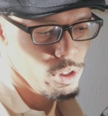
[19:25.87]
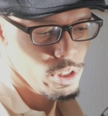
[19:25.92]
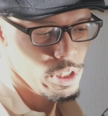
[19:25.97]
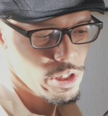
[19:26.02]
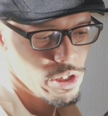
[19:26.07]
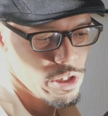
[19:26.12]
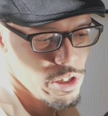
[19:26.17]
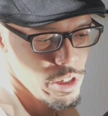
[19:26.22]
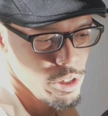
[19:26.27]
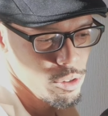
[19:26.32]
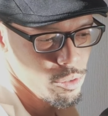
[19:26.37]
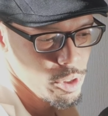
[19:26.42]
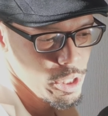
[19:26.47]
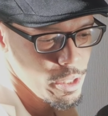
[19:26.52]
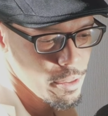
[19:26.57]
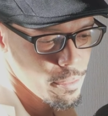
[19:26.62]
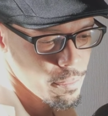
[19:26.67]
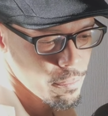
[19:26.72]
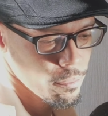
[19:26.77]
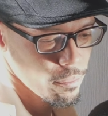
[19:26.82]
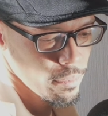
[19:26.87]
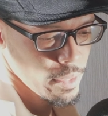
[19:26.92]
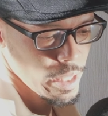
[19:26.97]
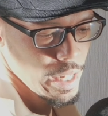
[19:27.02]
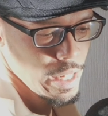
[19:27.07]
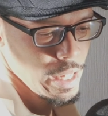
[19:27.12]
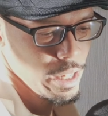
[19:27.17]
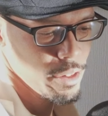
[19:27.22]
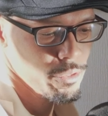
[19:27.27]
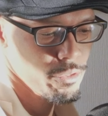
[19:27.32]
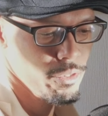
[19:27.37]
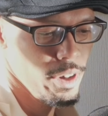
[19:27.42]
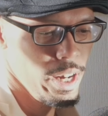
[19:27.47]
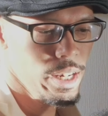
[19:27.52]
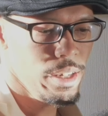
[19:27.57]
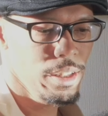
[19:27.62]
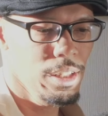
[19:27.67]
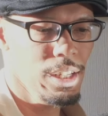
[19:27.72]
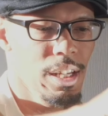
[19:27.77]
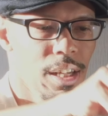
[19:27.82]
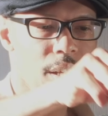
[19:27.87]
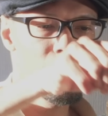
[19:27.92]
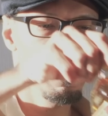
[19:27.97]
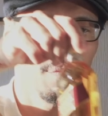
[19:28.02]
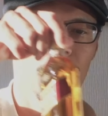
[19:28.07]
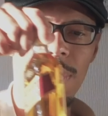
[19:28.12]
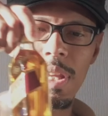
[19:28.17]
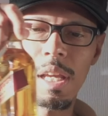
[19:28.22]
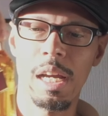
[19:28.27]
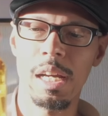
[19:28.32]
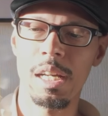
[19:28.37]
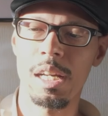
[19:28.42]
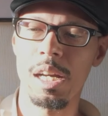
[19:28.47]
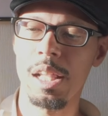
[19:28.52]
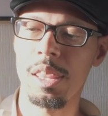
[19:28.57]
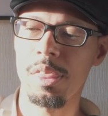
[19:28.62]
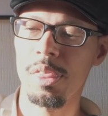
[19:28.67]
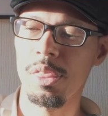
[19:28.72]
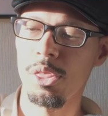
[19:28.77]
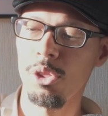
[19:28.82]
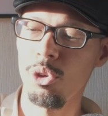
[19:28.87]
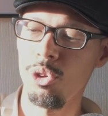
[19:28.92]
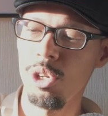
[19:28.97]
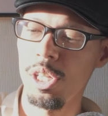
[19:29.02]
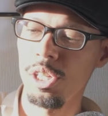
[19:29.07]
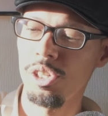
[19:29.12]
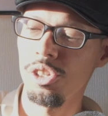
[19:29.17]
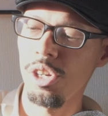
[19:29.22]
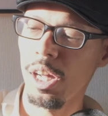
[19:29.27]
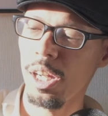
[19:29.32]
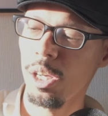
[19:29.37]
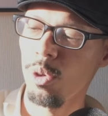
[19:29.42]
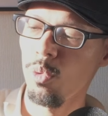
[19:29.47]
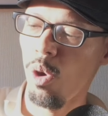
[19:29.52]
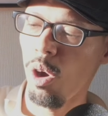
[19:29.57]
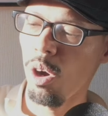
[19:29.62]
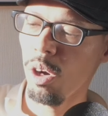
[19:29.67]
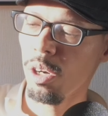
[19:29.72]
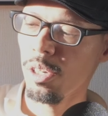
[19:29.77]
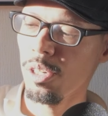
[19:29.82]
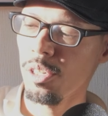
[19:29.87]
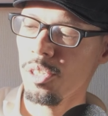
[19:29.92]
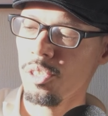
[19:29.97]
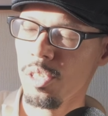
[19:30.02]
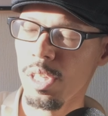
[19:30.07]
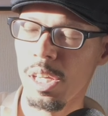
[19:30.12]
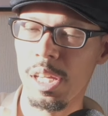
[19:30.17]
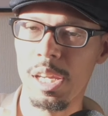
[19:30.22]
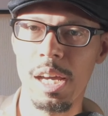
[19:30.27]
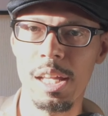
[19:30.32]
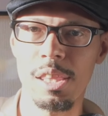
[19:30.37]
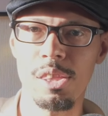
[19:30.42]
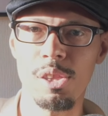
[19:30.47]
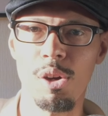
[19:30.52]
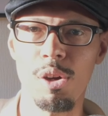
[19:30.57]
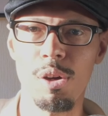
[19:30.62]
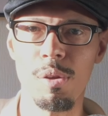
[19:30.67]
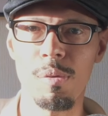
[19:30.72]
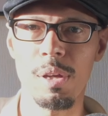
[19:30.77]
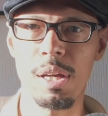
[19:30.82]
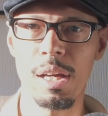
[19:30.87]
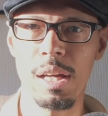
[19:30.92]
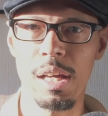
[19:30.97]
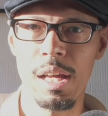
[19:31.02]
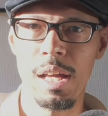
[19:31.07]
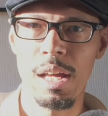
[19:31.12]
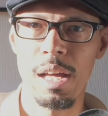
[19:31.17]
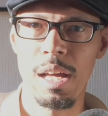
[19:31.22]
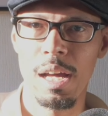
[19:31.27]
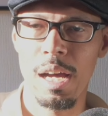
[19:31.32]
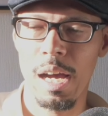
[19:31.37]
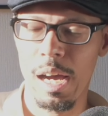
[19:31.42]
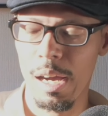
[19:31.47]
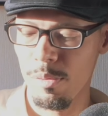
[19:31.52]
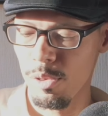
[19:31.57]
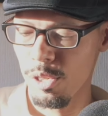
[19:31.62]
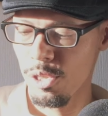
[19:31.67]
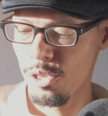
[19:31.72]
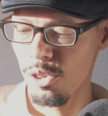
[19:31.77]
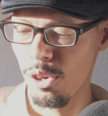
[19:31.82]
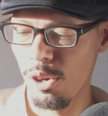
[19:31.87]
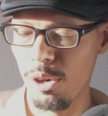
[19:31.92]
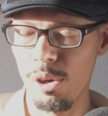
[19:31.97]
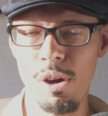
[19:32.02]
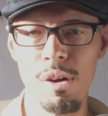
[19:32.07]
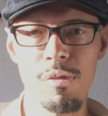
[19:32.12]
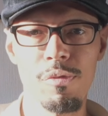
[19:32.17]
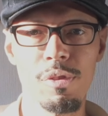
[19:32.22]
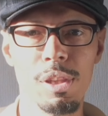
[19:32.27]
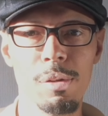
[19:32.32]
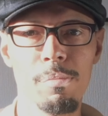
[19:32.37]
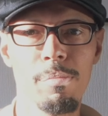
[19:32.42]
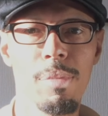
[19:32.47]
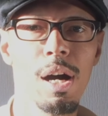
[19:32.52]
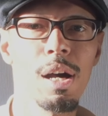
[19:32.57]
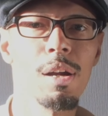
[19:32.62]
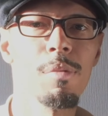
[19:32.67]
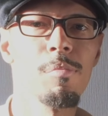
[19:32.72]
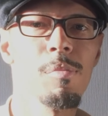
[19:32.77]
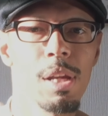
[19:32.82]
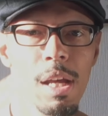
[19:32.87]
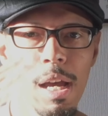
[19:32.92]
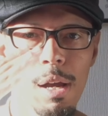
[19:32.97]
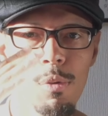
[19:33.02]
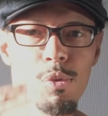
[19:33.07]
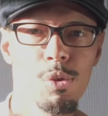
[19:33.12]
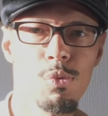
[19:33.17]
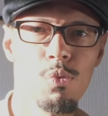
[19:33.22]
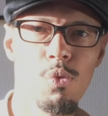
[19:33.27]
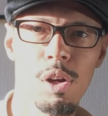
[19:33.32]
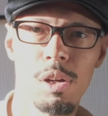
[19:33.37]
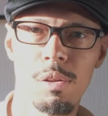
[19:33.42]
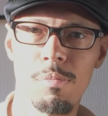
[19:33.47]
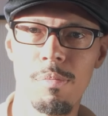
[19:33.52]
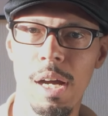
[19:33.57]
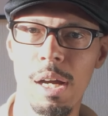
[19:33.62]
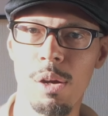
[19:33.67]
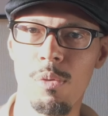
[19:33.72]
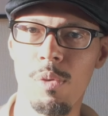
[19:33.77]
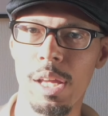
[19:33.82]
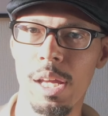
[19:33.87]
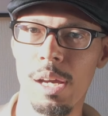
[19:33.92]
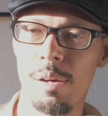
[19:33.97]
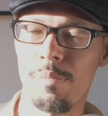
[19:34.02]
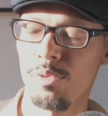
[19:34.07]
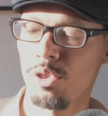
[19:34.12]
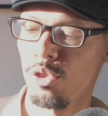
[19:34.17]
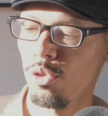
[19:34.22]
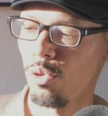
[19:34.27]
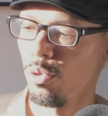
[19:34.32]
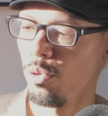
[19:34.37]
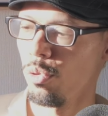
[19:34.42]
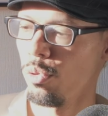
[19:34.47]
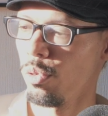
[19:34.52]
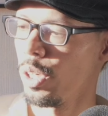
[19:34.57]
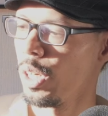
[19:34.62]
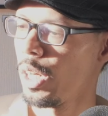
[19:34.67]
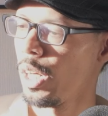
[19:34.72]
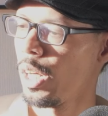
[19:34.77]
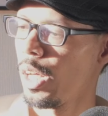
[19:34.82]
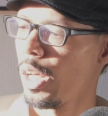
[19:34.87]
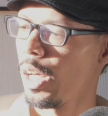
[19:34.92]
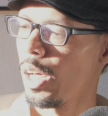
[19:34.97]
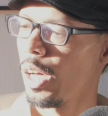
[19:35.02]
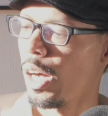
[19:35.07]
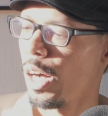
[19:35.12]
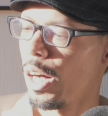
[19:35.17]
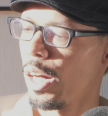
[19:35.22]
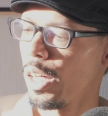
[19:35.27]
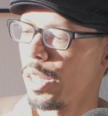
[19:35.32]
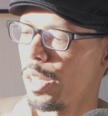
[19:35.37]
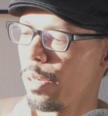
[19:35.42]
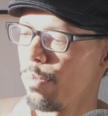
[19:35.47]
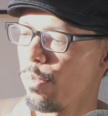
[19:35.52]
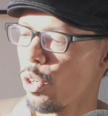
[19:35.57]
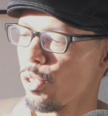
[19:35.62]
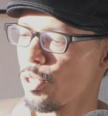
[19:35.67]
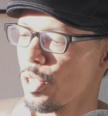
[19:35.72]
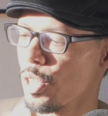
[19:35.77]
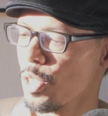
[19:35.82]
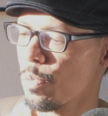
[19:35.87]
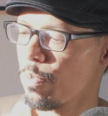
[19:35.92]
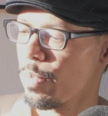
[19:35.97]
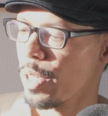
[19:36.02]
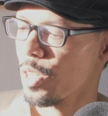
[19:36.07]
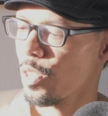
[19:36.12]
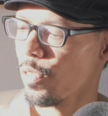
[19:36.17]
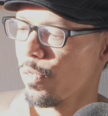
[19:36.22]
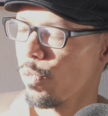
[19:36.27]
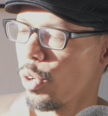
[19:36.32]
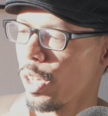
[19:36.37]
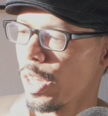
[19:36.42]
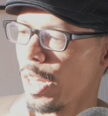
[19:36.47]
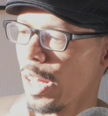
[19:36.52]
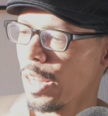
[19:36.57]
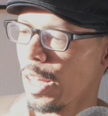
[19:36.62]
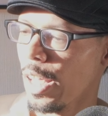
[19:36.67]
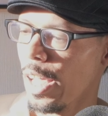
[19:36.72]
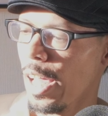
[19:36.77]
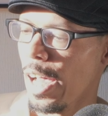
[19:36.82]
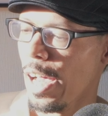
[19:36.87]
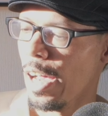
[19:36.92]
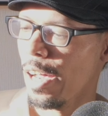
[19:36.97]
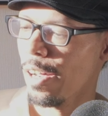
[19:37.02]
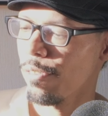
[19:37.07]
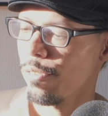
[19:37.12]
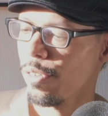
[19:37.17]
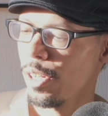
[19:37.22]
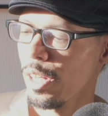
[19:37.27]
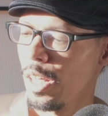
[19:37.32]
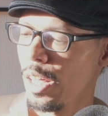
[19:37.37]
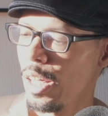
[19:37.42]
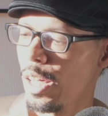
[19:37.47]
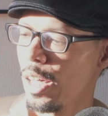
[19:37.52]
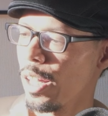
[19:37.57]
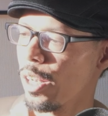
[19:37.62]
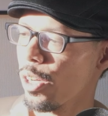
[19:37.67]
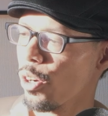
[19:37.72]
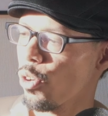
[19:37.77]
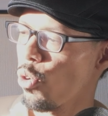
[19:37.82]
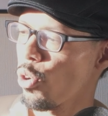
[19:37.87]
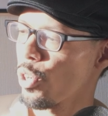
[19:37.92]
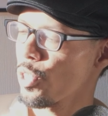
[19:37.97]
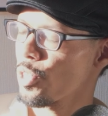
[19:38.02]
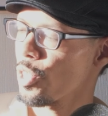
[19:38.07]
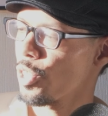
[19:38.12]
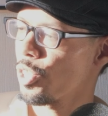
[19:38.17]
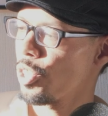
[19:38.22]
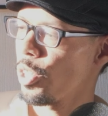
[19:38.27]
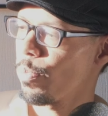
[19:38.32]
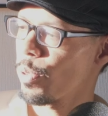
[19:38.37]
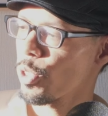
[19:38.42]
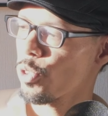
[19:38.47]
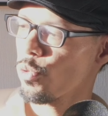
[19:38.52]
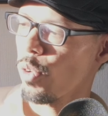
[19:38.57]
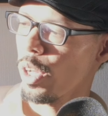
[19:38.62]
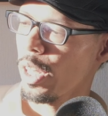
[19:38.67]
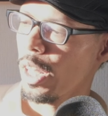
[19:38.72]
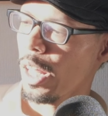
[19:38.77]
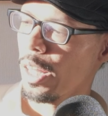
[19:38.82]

distillery. And finally, I got 3 Johnny Walkers, and I thought I would start off at the bottom and I would work my way up to the most expensive one that they have. And of course, the cheapest one